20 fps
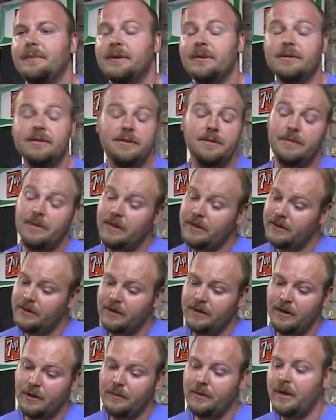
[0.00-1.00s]
And
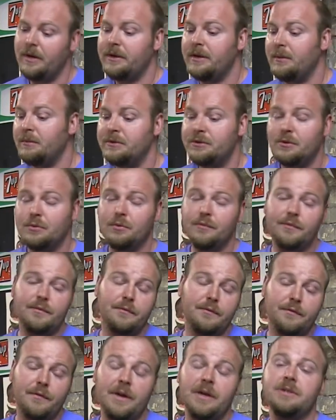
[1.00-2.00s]
in all reality, I went to go work for
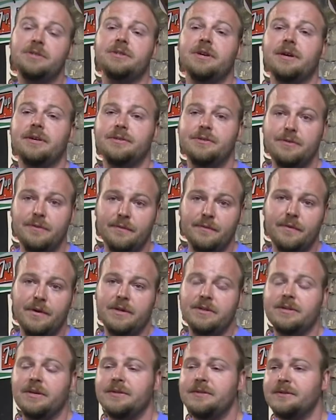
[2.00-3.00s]
a franchise, two different
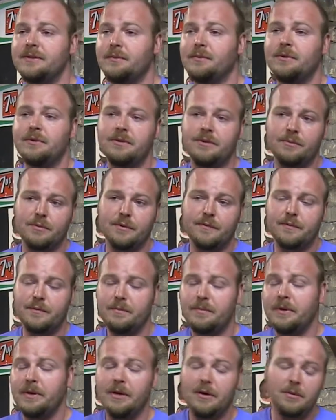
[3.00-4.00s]
franchises. I went to work for
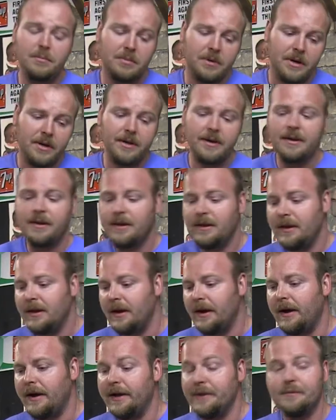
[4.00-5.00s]
Panera Bread
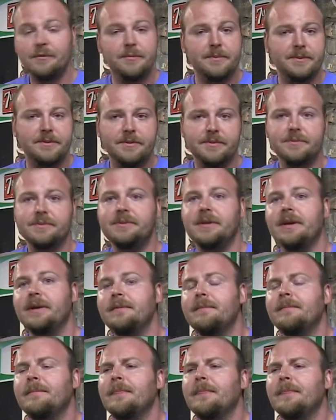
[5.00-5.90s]
and Ruby Tuesday.